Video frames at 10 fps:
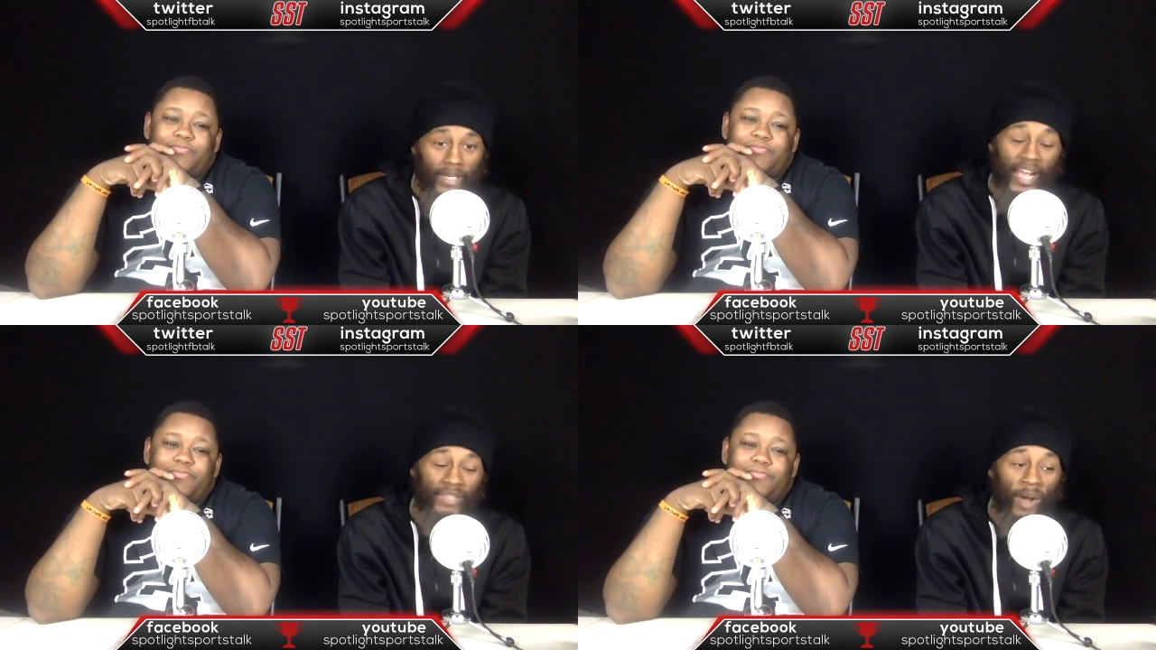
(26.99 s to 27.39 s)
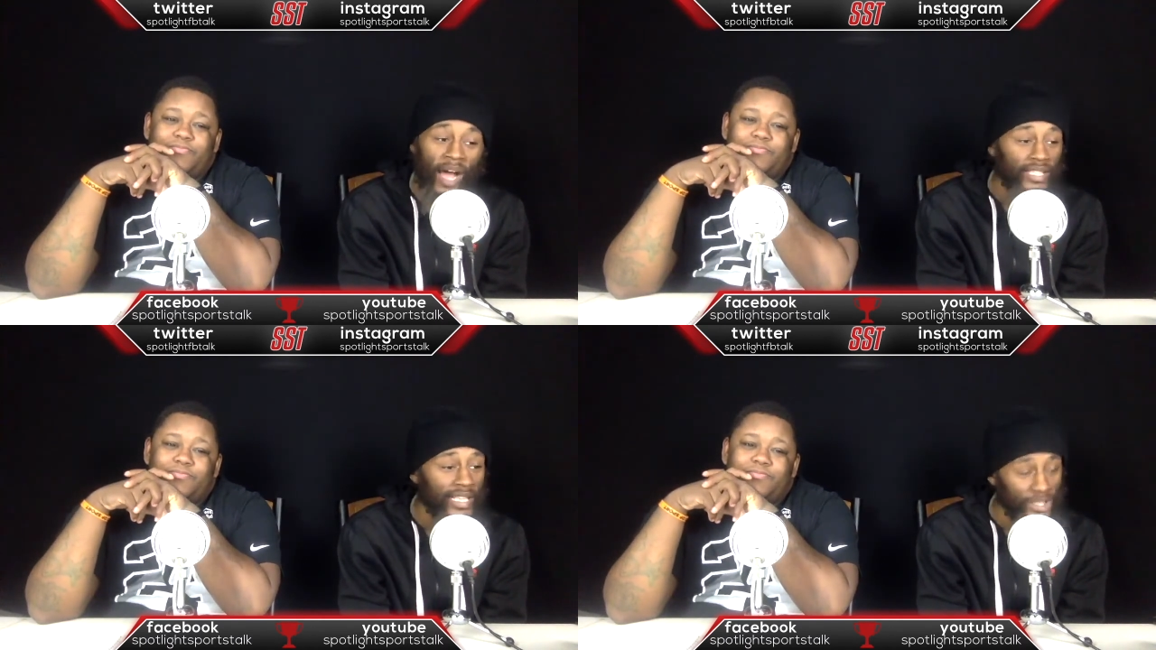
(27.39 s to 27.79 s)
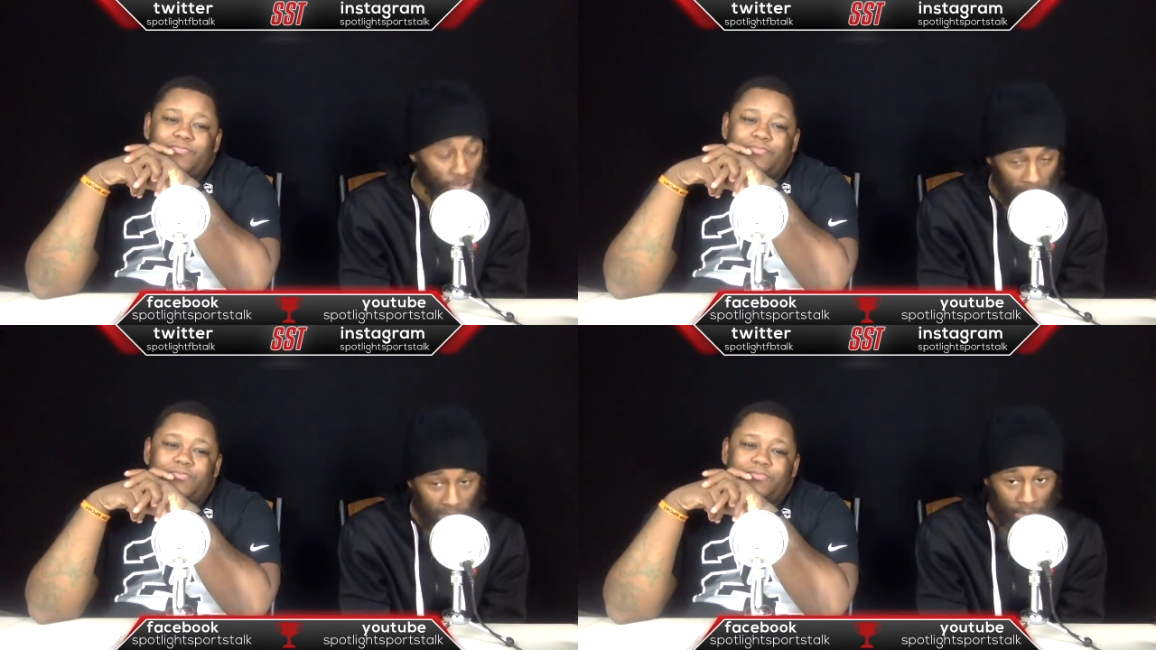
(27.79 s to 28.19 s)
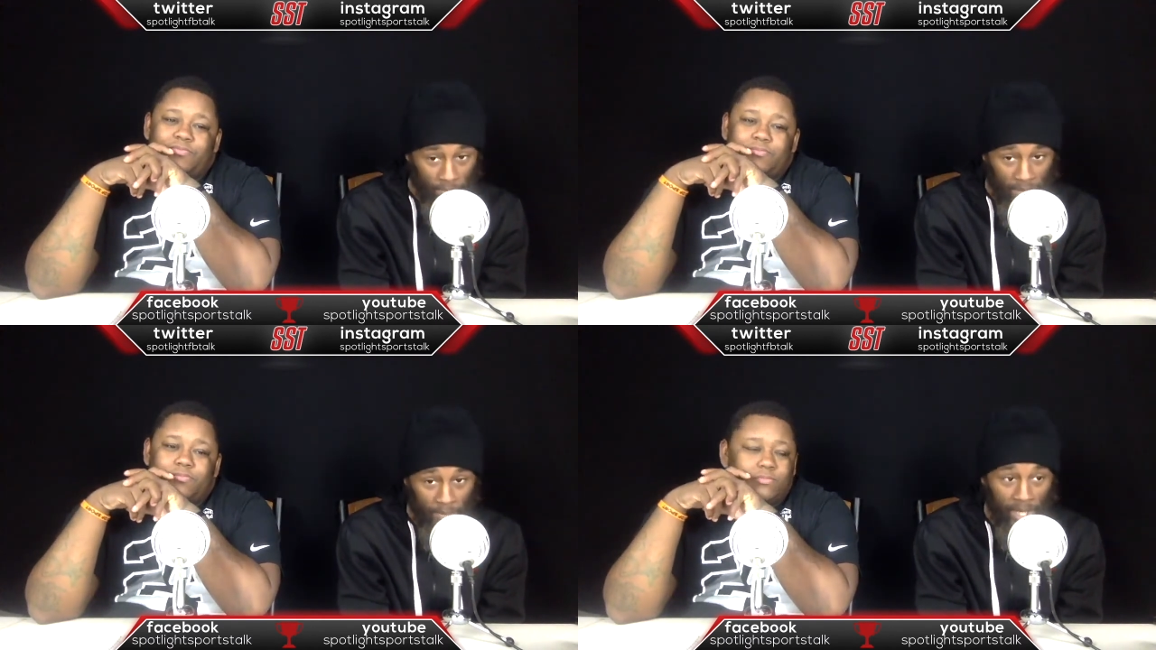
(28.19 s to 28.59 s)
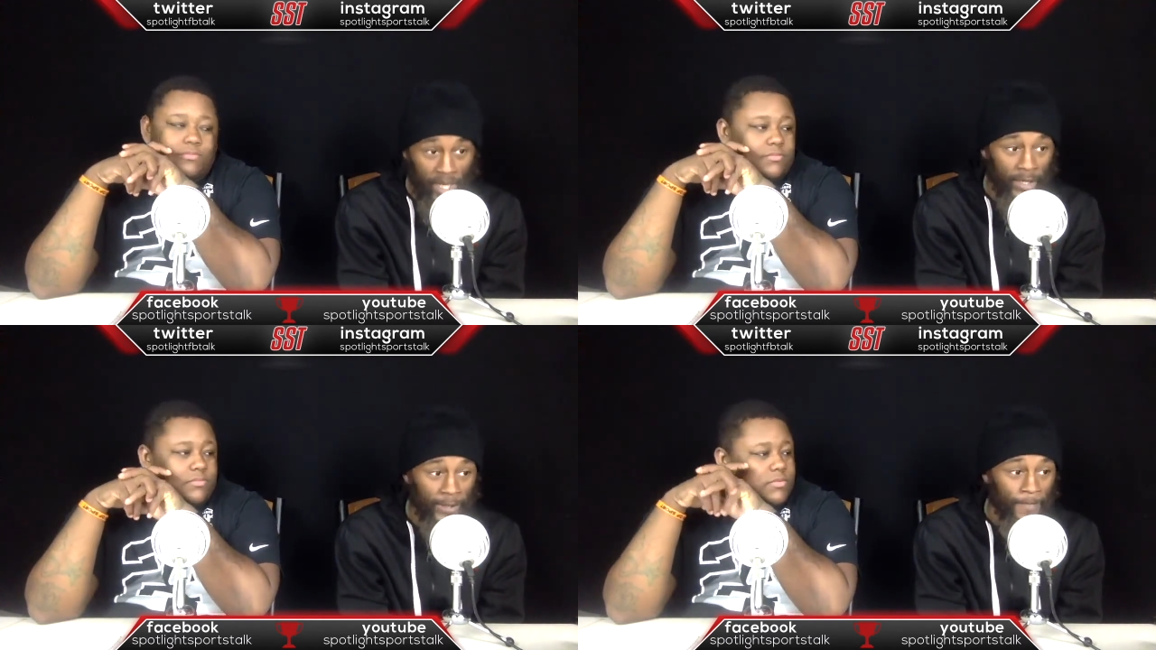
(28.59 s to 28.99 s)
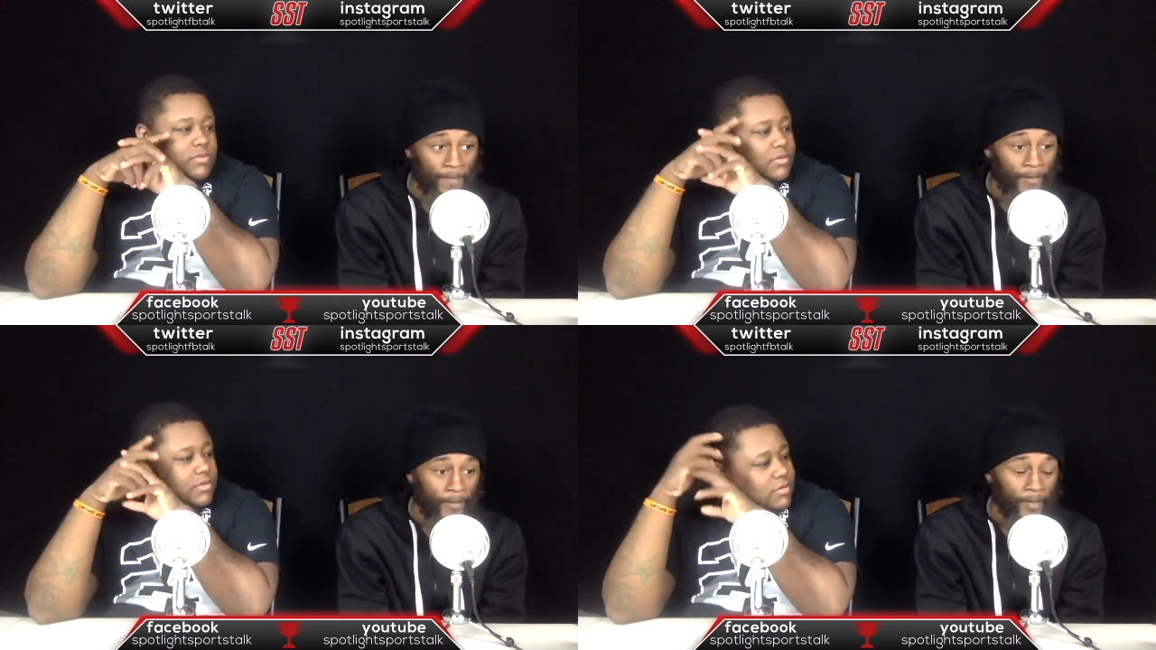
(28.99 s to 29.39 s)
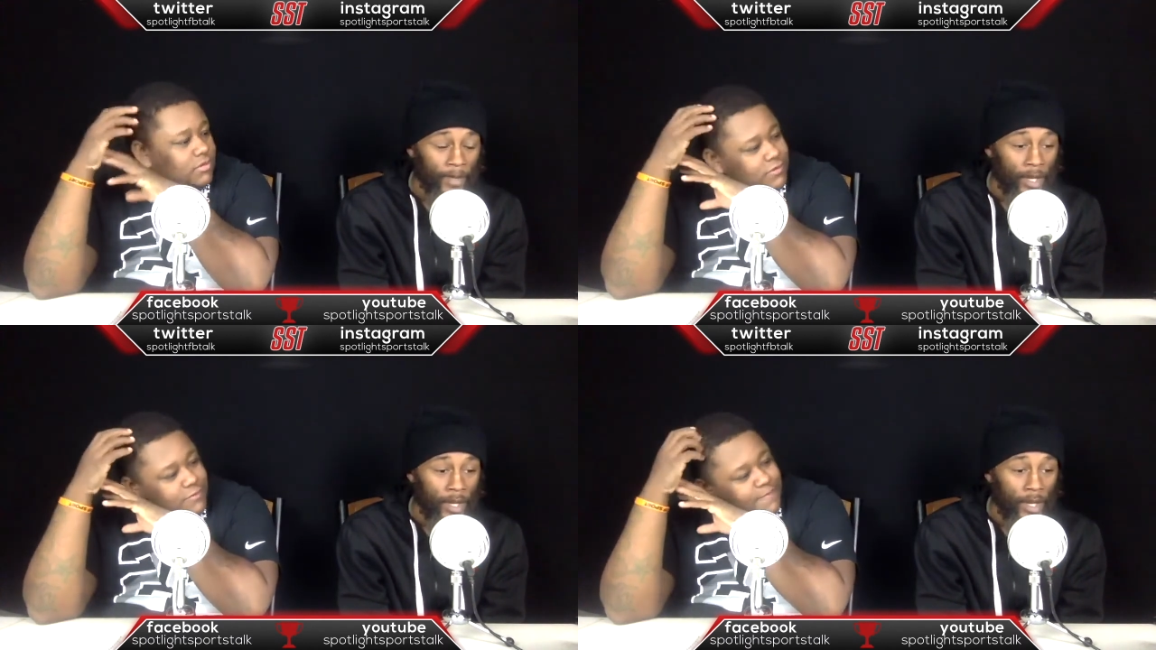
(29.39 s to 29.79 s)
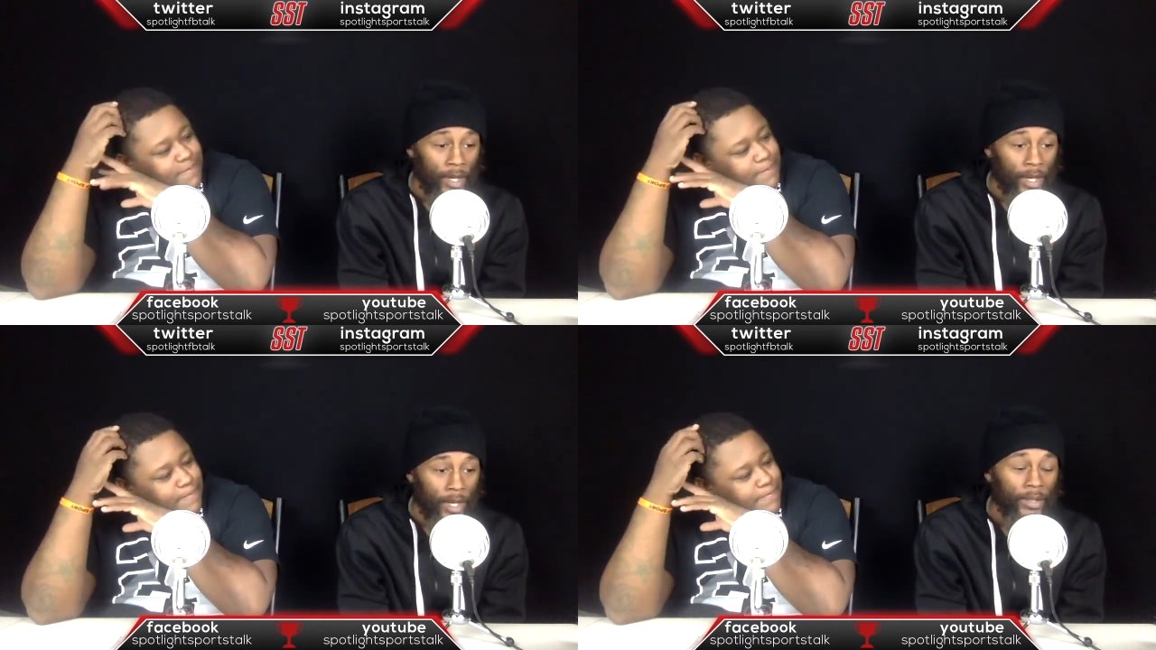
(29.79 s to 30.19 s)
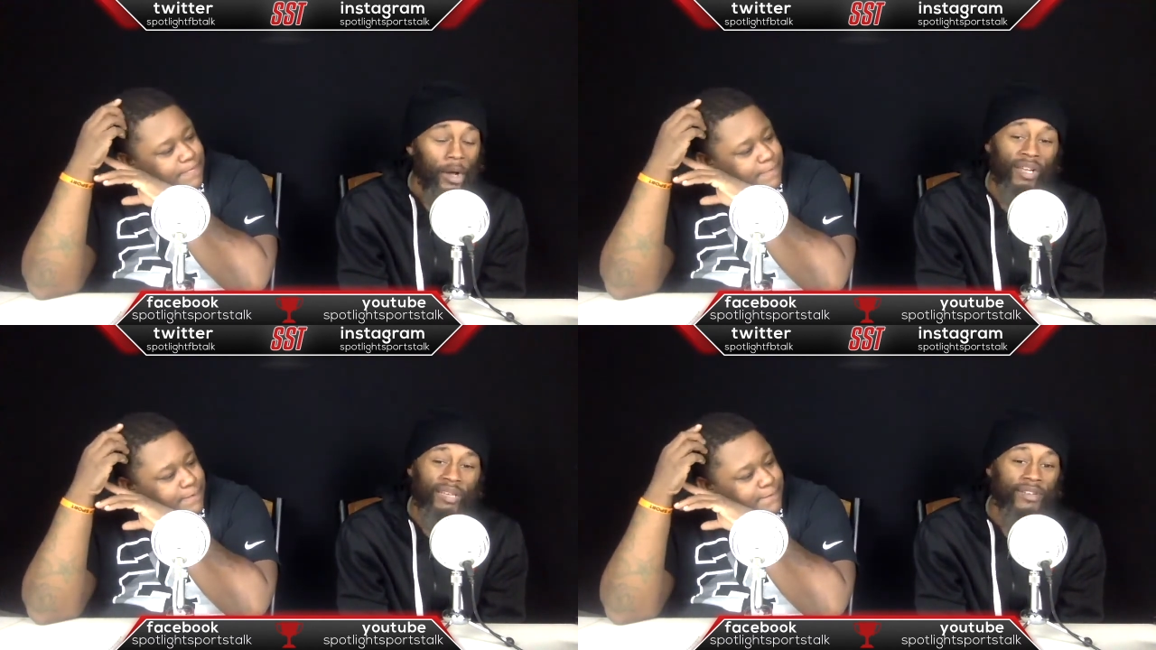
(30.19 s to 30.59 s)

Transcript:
Speaker 1: That's why it's interesting to me because don't get me